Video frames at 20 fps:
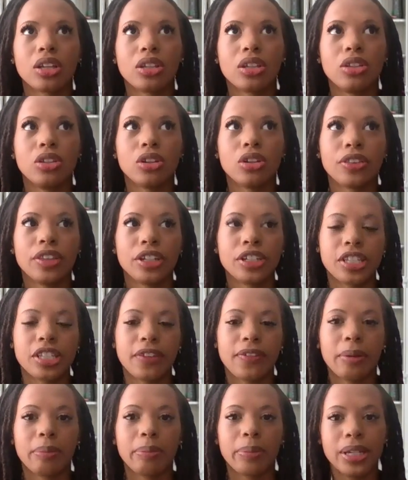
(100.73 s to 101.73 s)
there's
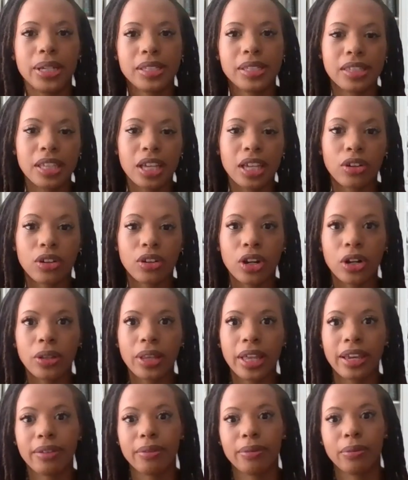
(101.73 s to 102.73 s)
different places that you'll go,
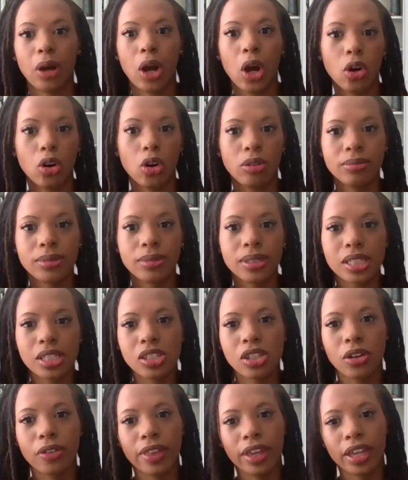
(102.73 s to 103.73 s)
like homes.
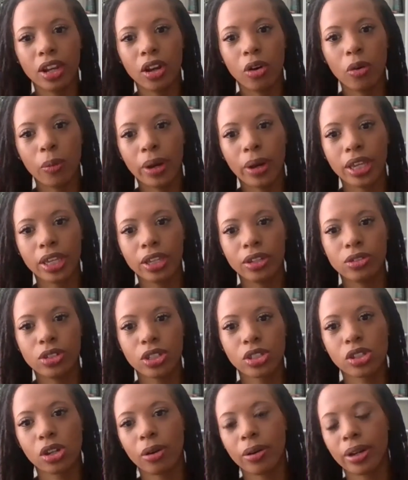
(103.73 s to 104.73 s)
So they don't want you
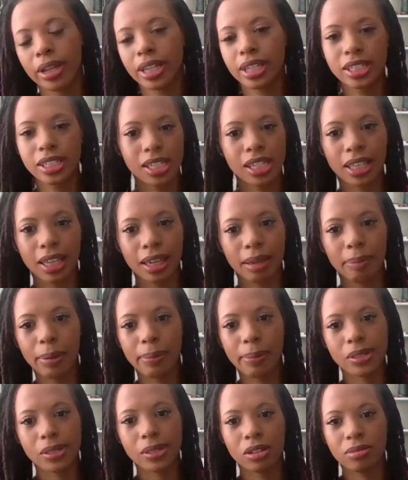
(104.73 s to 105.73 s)
just going into like
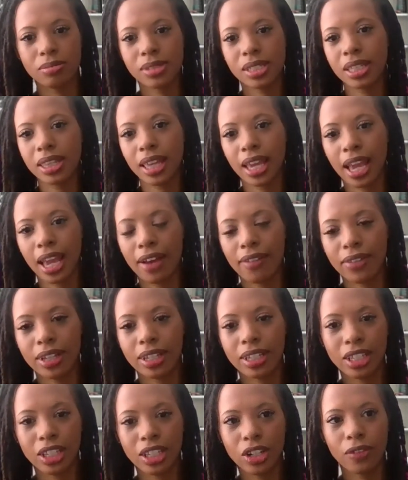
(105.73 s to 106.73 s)
people's homes and they
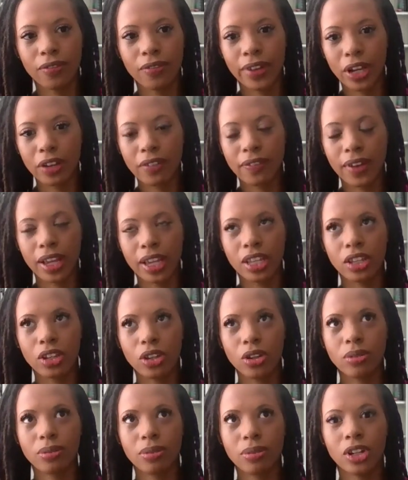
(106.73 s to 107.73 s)
haven't, verified
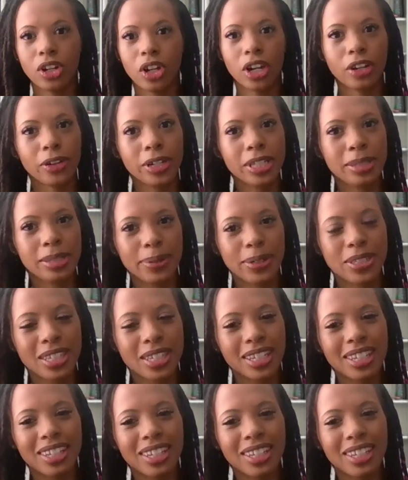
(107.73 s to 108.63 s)
you're not a crazy person.